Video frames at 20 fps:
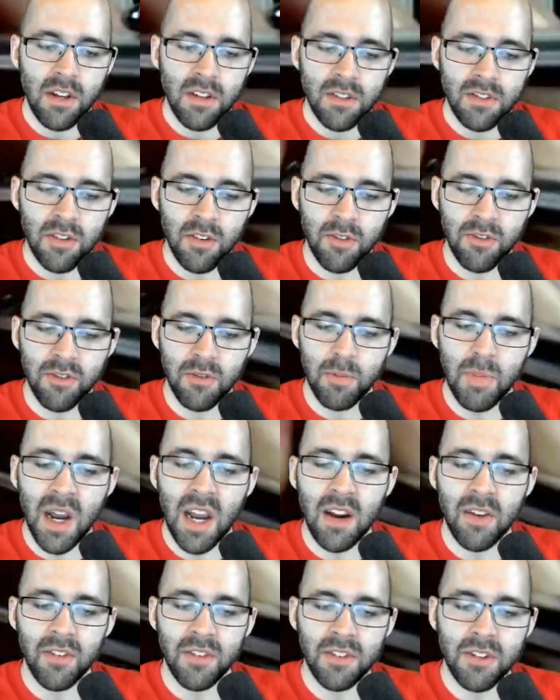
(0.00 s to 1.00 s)
So if
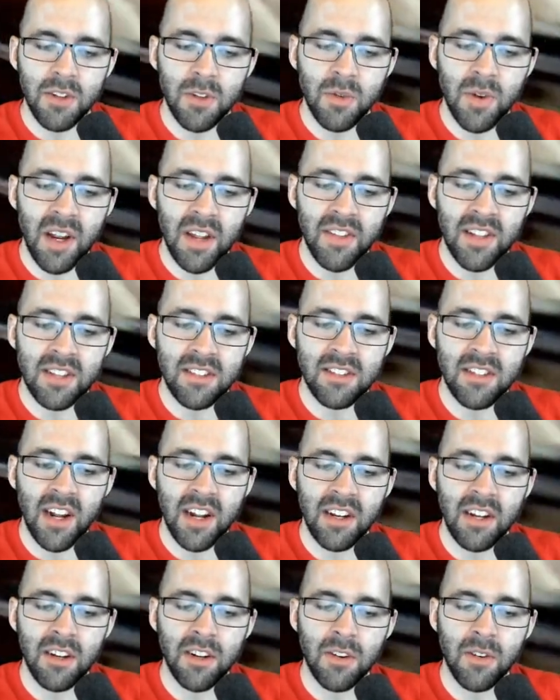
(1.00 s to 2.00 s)
pi over 2, right, that's
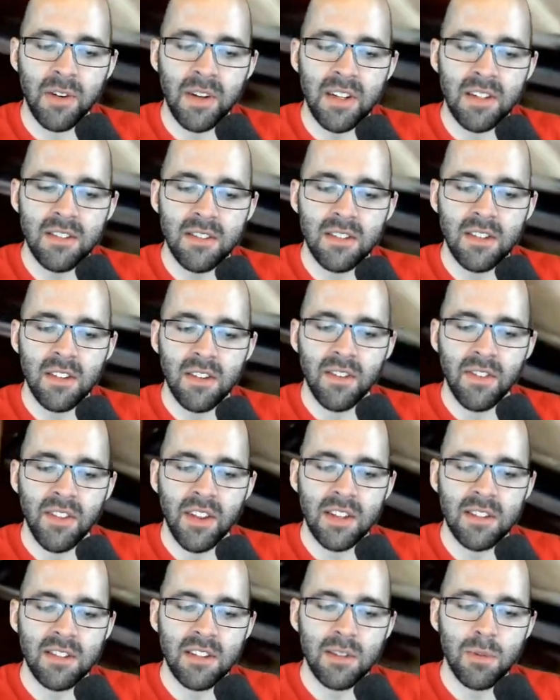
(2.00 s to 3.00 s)
90 degrees.
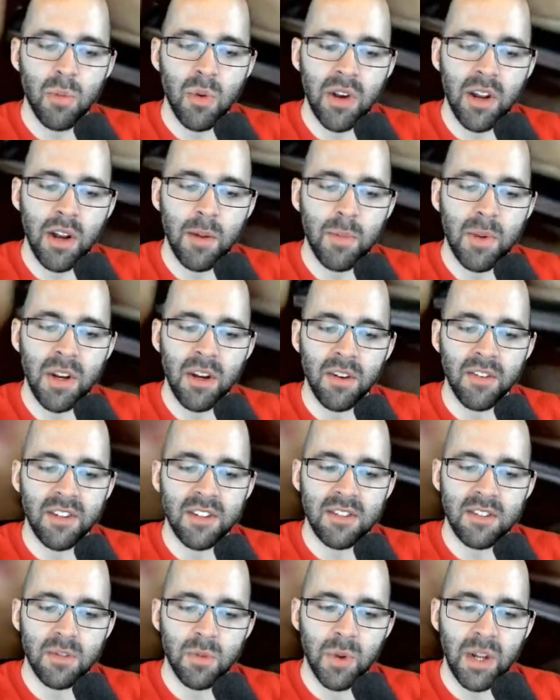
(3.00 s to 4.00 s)
That's this point up here.
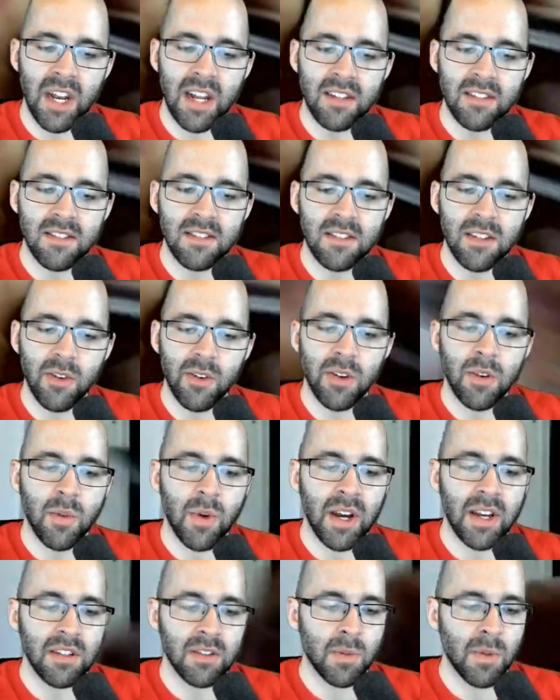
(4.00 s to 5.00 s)
This is when x is 0 and
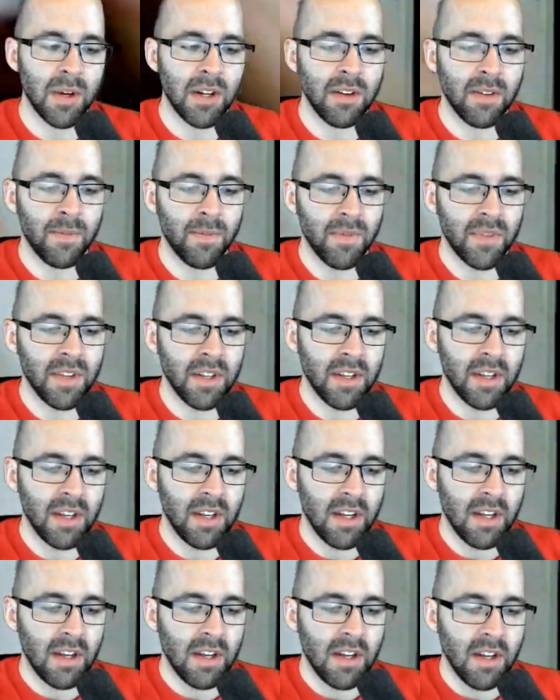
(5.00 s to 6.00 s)
y is 1.
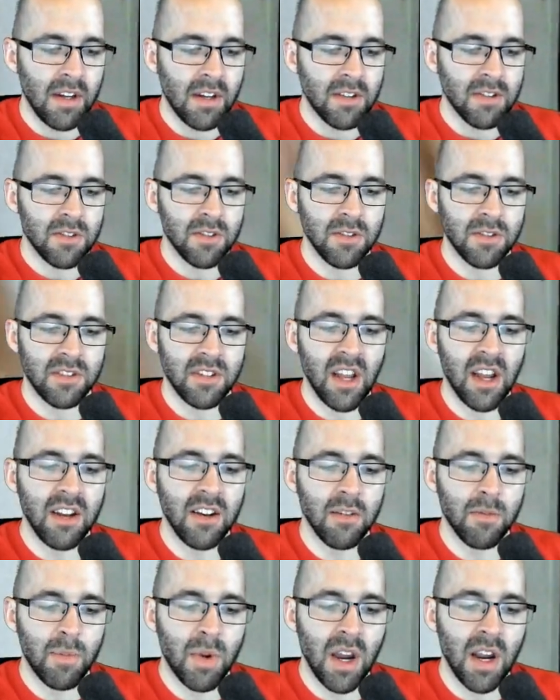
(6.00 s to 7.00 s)
So sine
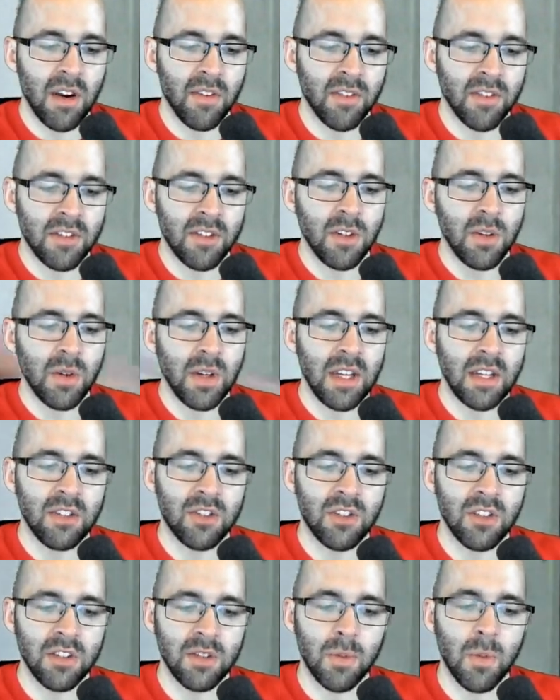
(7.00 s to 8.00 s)
of pi over 2 is
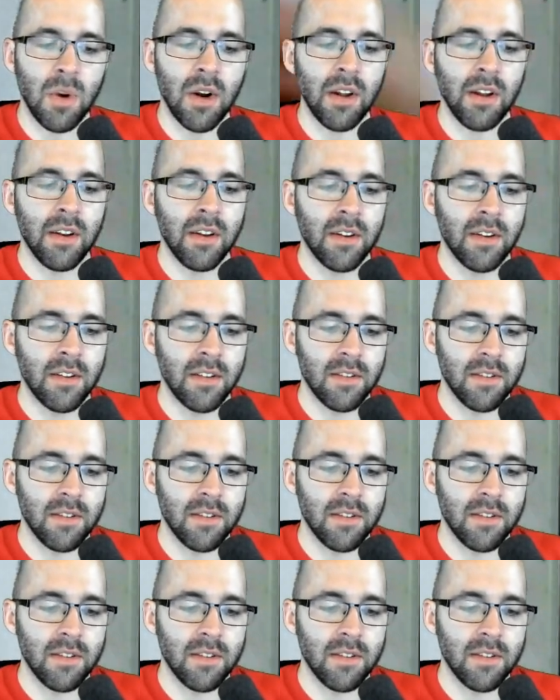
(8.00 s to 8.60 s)
just 1.